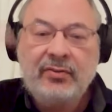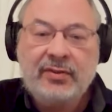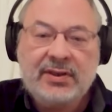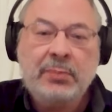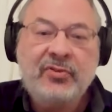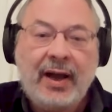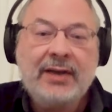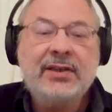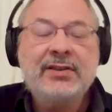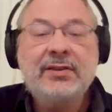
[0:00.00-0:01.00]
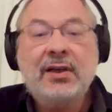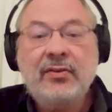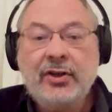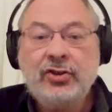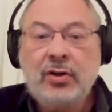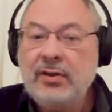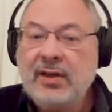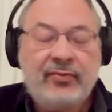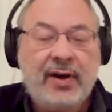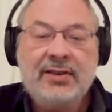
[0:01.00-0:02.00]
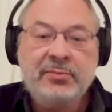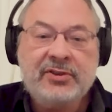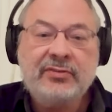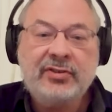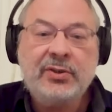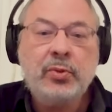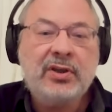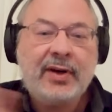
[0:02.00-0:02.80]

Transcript: some violence. And then eventually they find themselves in the war.